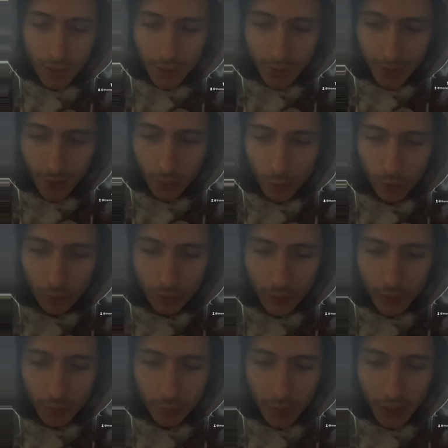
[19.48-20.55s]
that quote
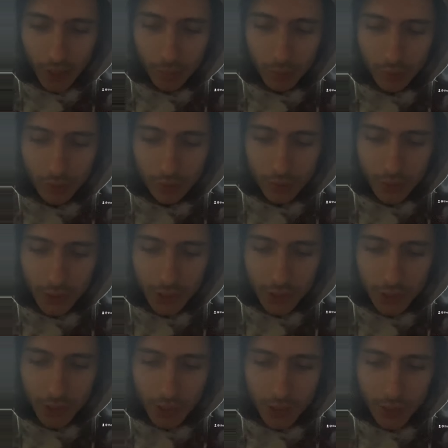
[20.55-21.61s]
from the Bible
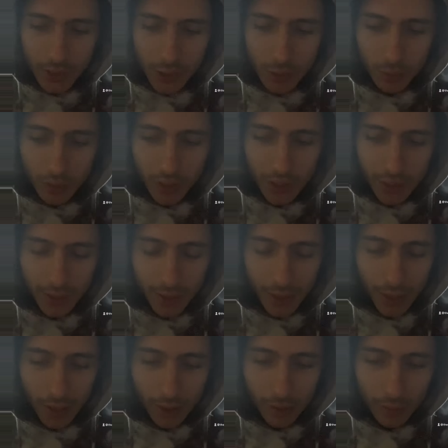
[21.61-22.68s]
is, explaining
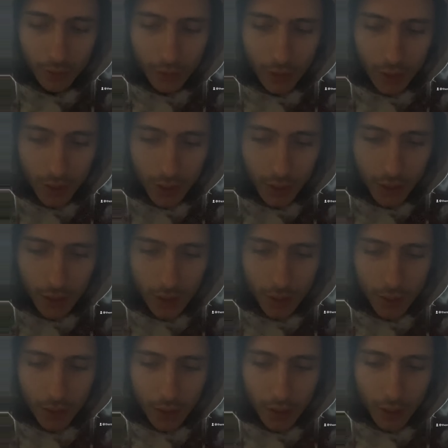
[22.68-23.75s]
how
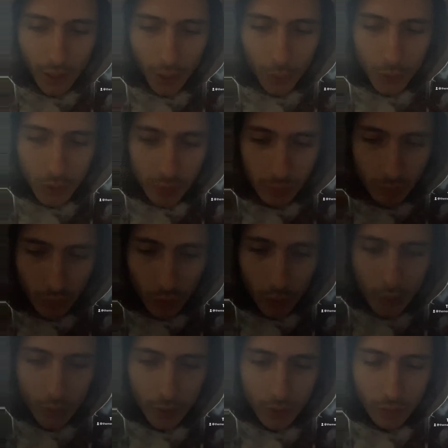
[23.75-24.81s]
I was
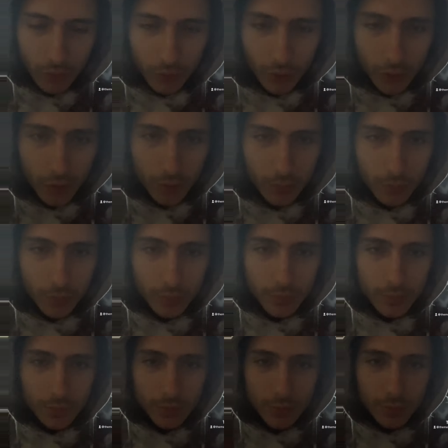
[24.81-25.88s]
born from
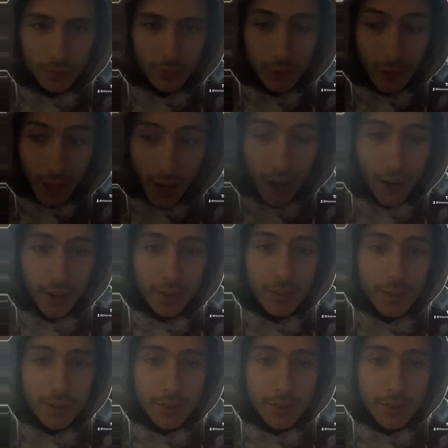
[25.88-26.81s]
God,